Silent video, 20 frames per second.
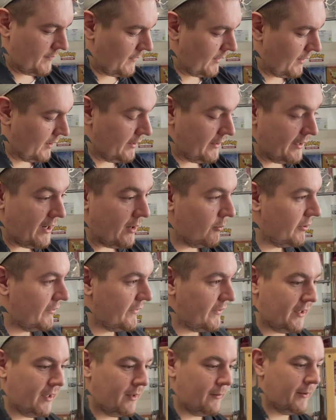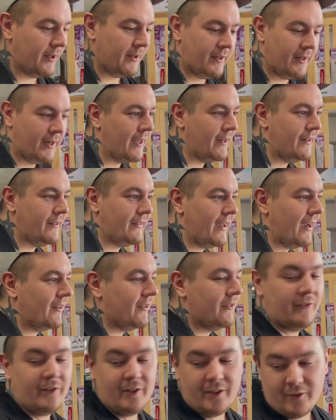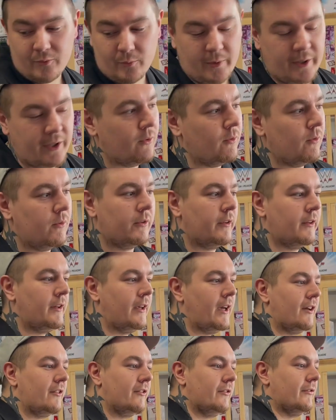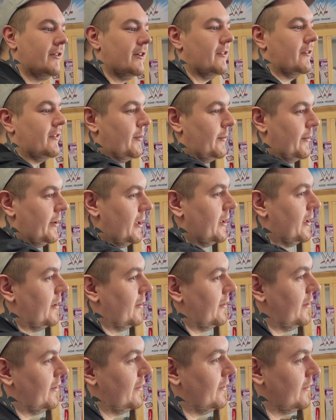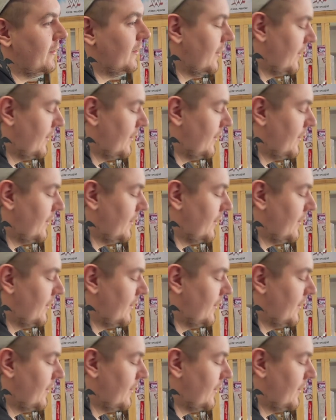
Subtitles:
And yeah, once again, man, the 90s action figure is way cooler than the action figures they make nowadays.